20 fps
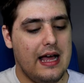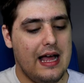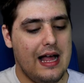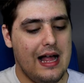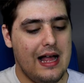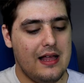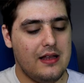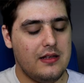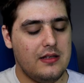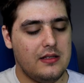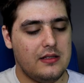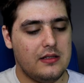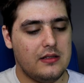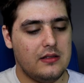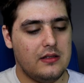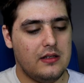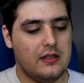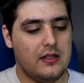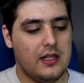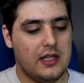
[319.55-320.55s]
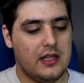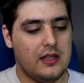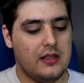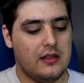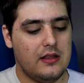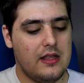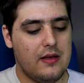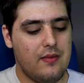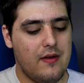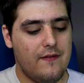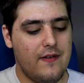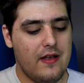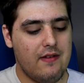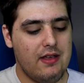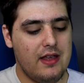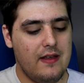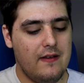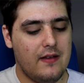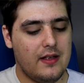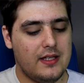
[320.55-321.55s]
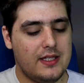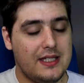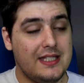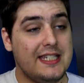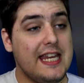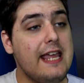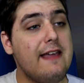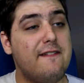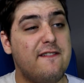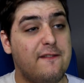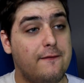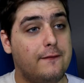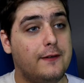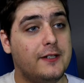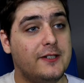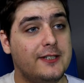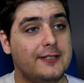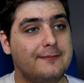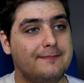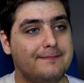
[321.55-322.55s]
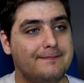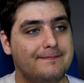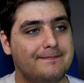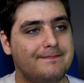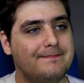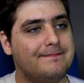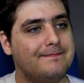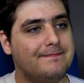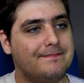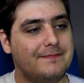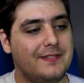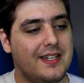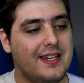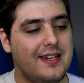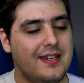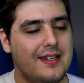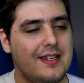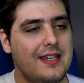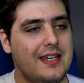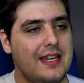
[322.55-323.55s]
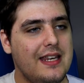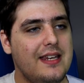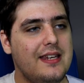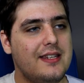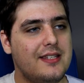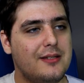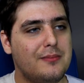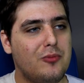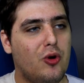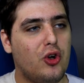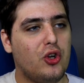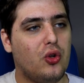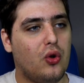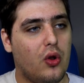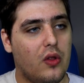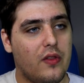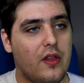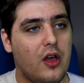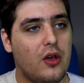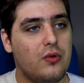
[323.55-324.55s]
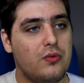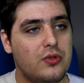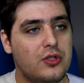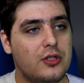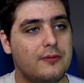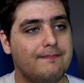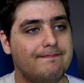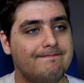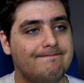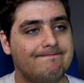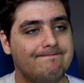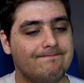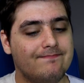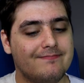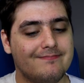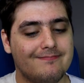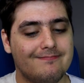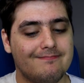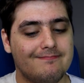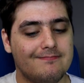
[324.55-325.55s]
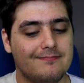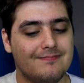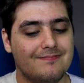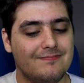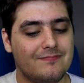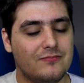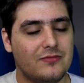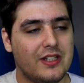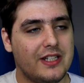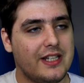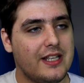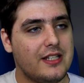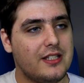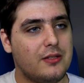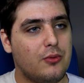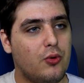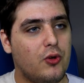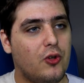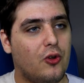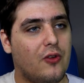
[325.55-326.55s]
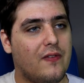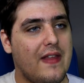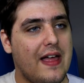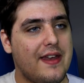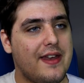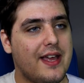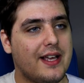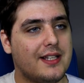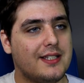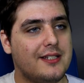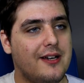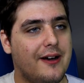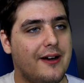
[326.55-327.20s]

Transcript: and they were very stiff. You needed some oil on those. Let's get some oil on that next